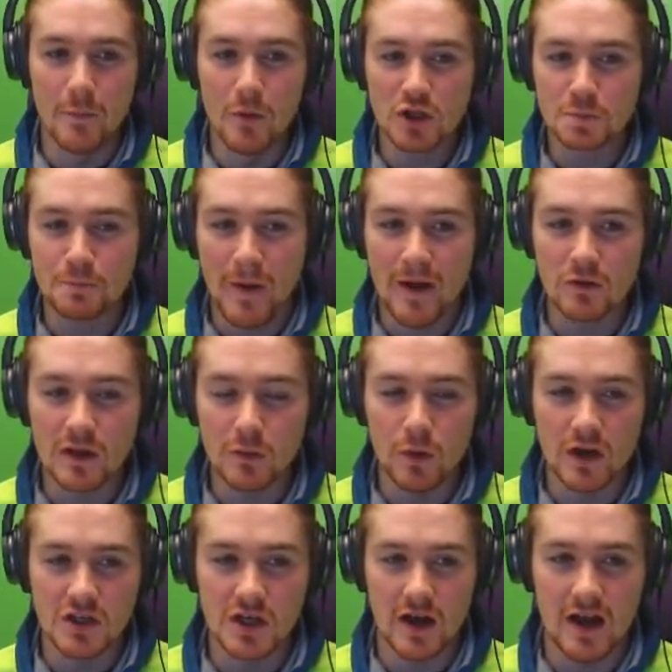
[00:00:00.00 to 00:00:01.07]
How much bounty
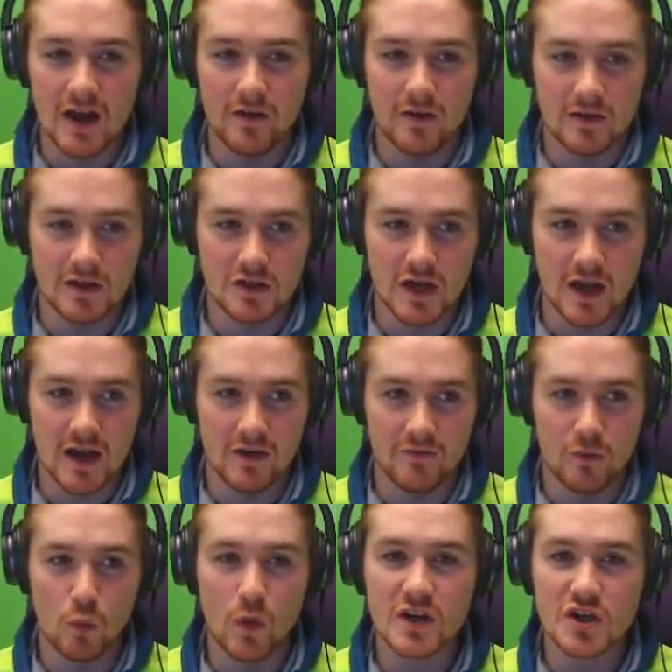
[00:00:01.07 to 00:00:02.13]
was your ha- did you
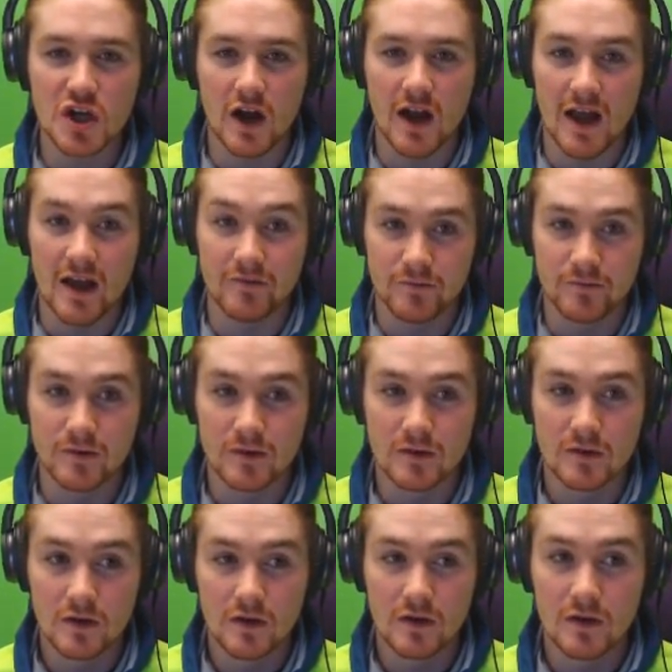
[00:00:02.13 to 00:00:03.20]
have? Was your have?
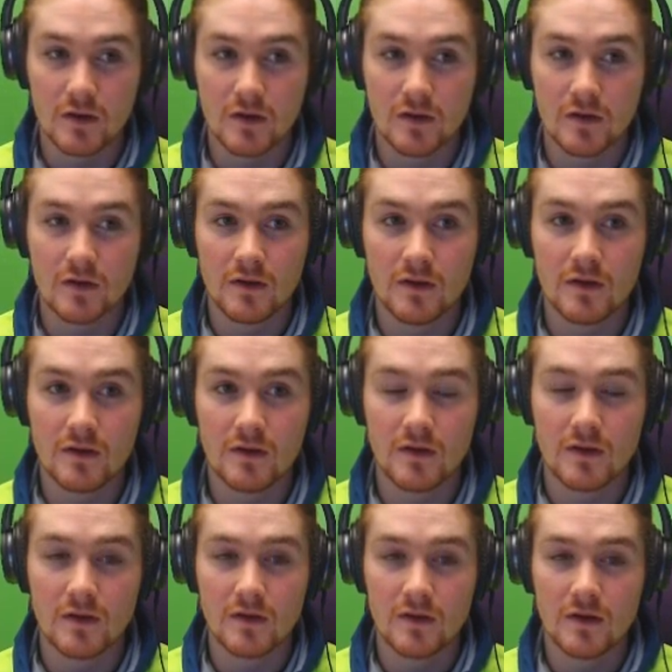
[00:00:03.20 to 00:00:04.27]
Let me see.
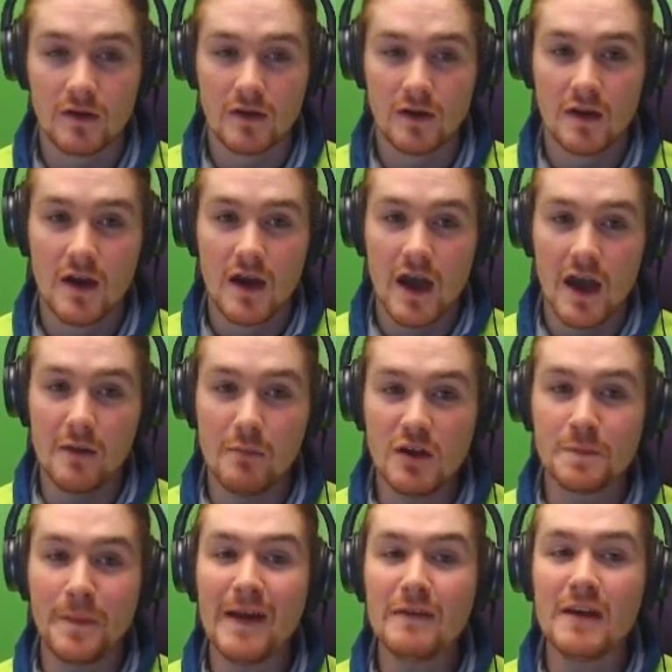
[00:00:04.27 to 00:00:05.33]
What's your How
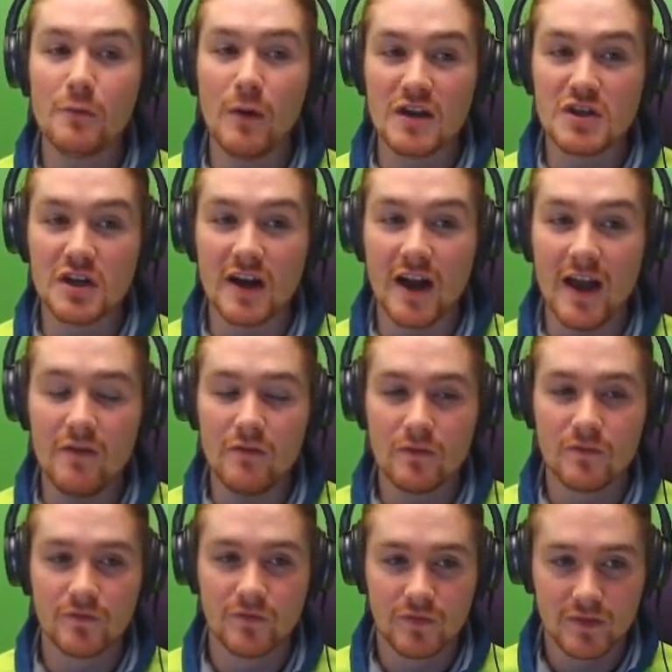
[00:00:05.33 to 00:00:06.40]
much oh bounty oh was your God.
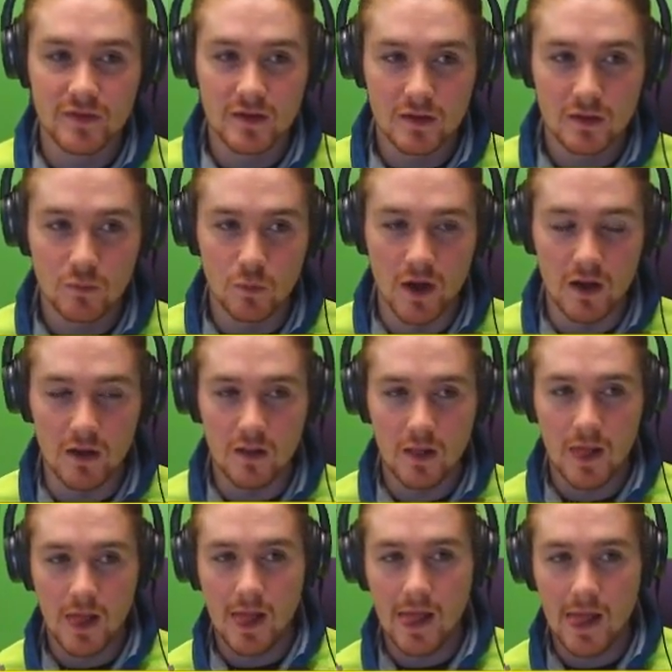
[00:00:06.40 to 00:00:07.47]
head? Uh, what?
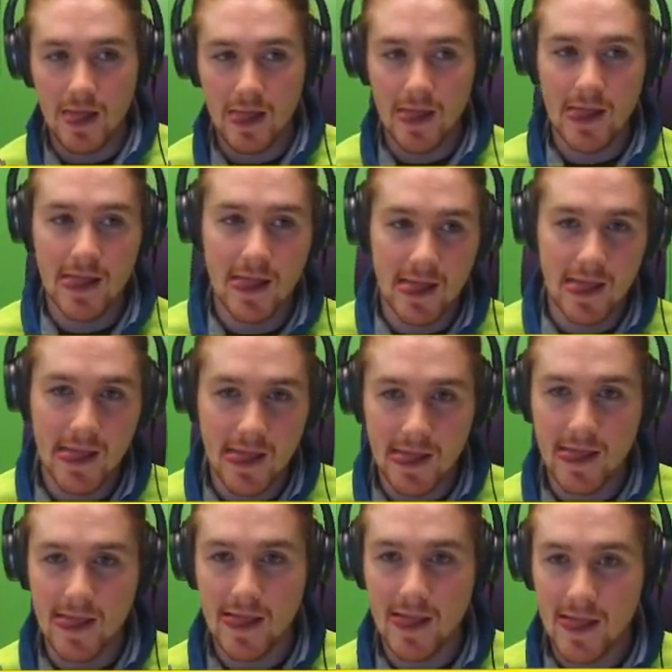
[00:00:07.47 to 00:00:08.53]
fella that got
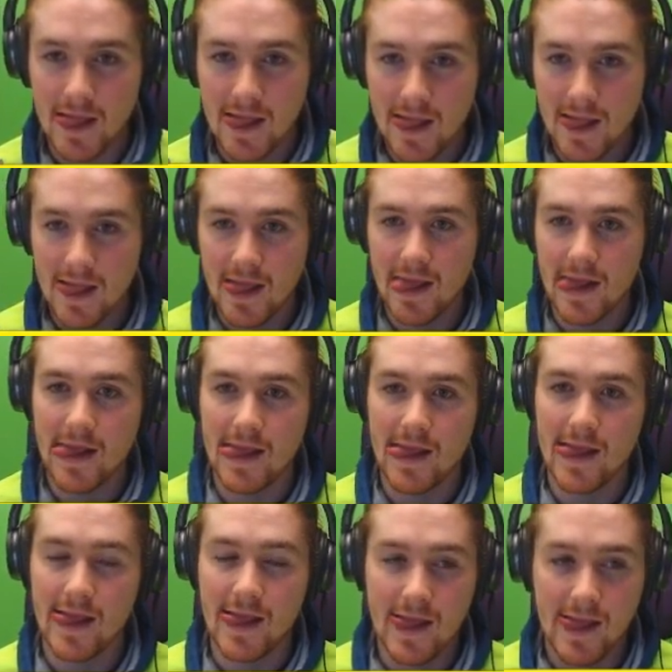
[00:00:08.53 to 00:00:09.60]
two thousand
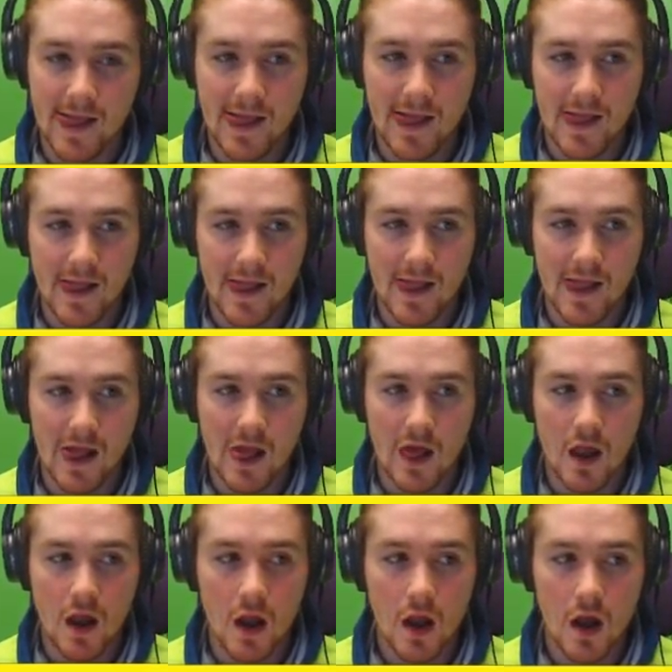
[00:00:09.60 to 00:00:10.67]
dollar bounty on my head.
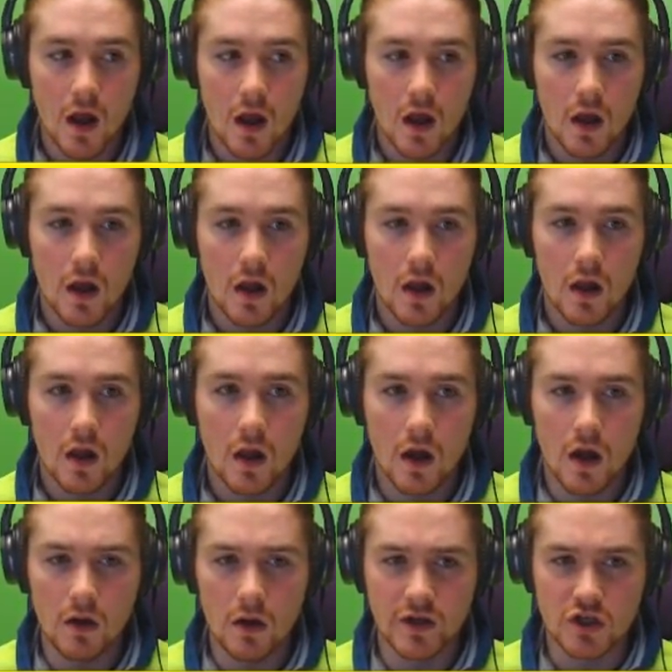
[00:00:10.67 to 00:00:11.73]
Nice.
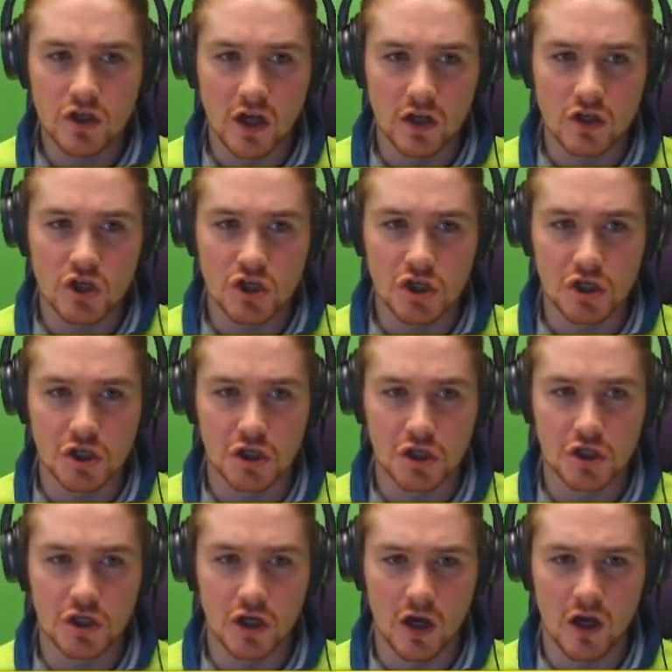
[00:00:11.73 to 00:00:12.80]
Oh, I just got
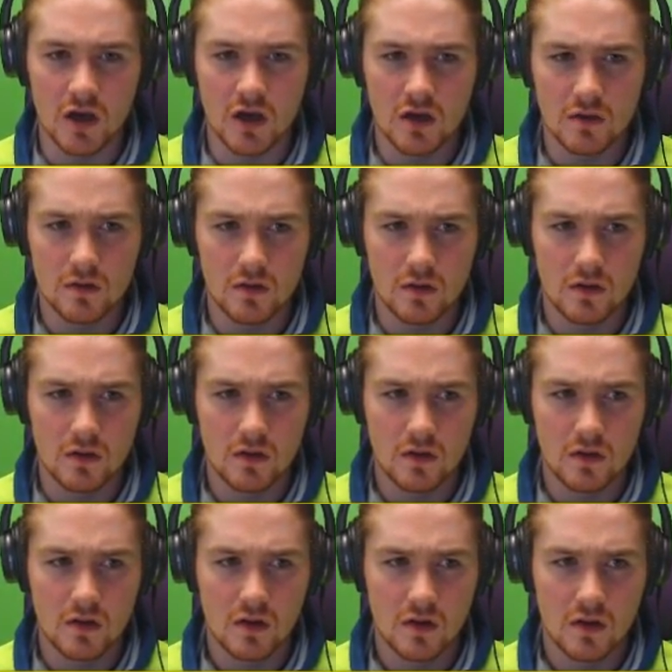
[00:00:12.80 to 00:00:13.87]
shot.
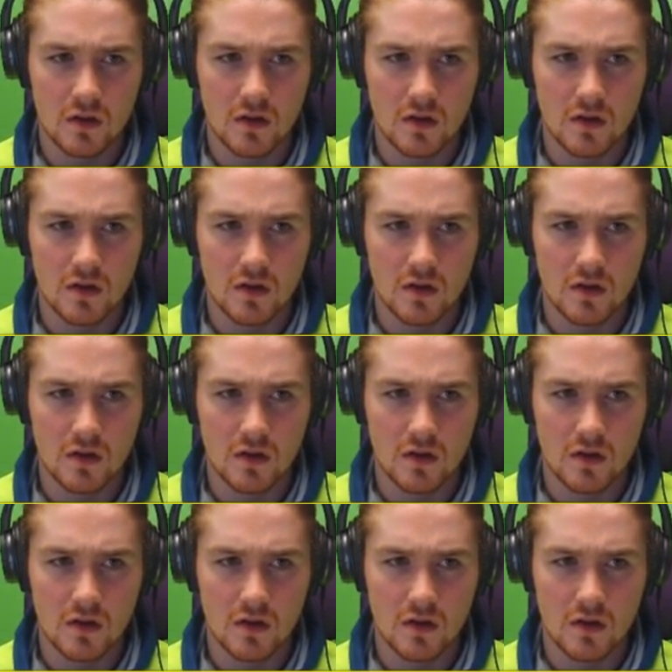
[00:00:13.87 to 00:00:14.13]
Outrageous.